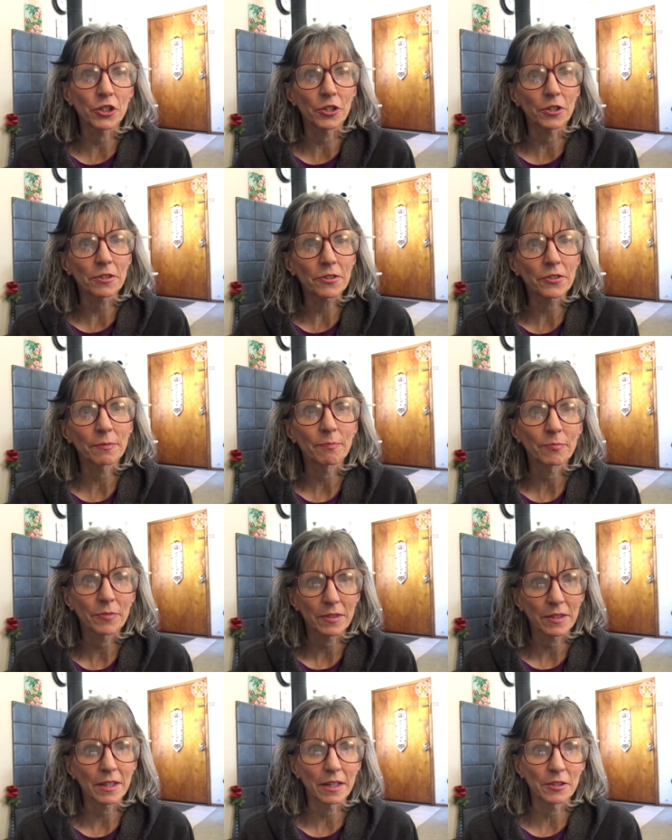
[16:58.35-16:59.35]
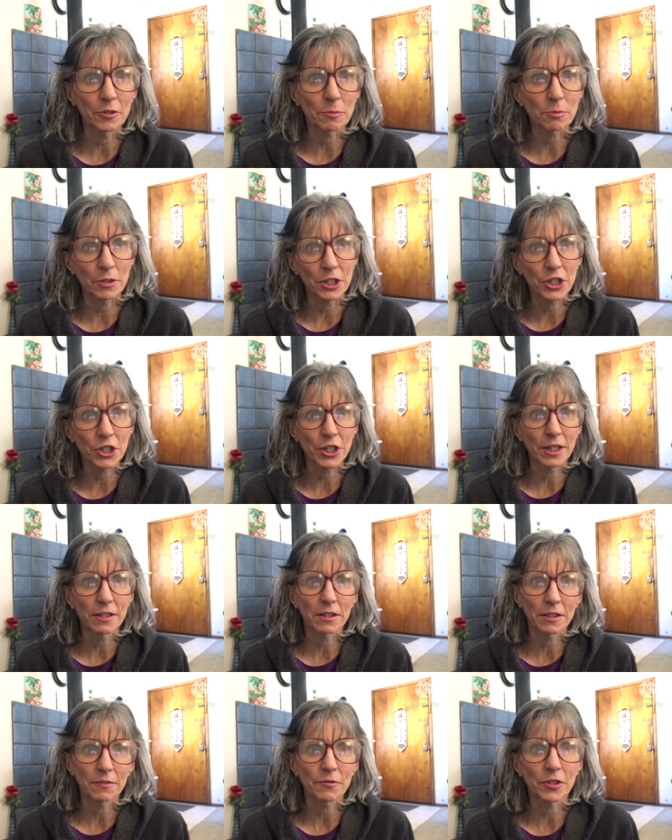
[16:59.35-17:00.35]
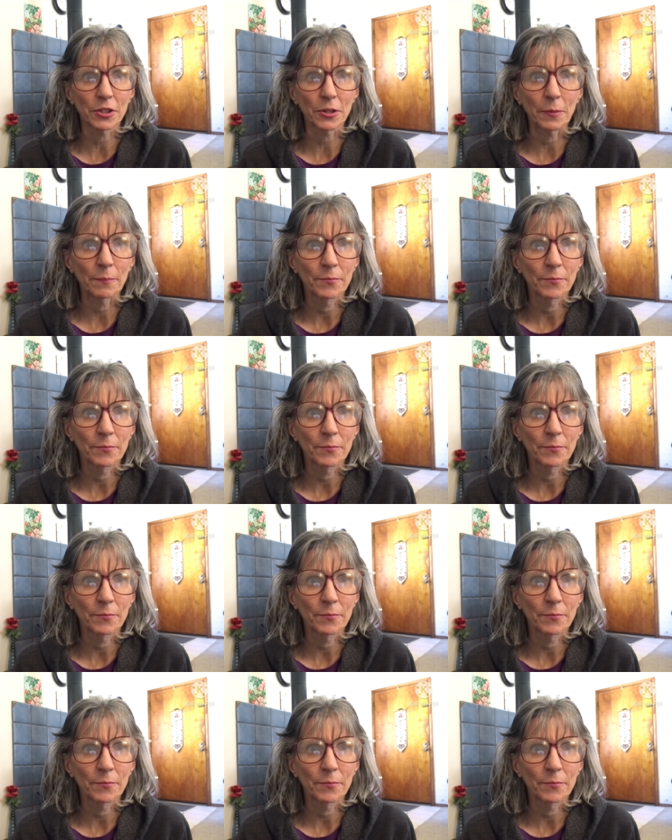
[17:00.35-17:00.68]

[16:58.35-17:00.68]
years. I do appreciate all of you.